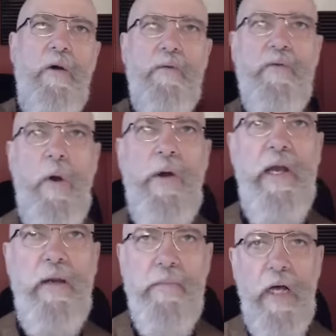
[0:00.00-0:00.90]
throwing
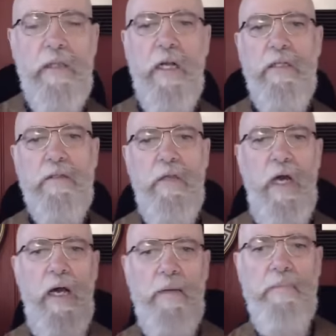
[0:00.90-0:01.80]
a little
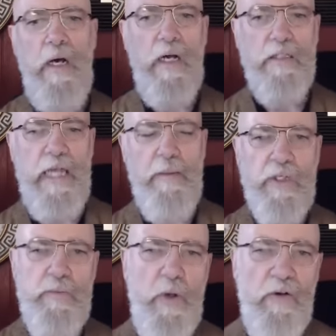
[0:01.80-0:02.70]

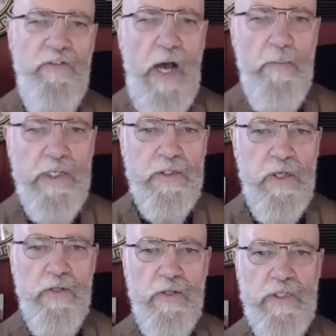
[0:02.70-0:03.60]
tablespoon of hummus
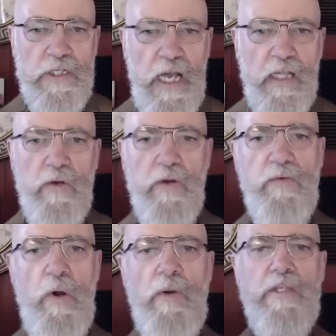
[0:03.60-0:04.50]
on your salad, or
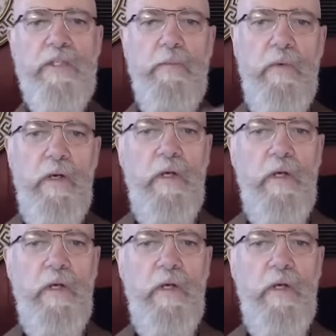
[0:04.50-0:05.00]
throwing some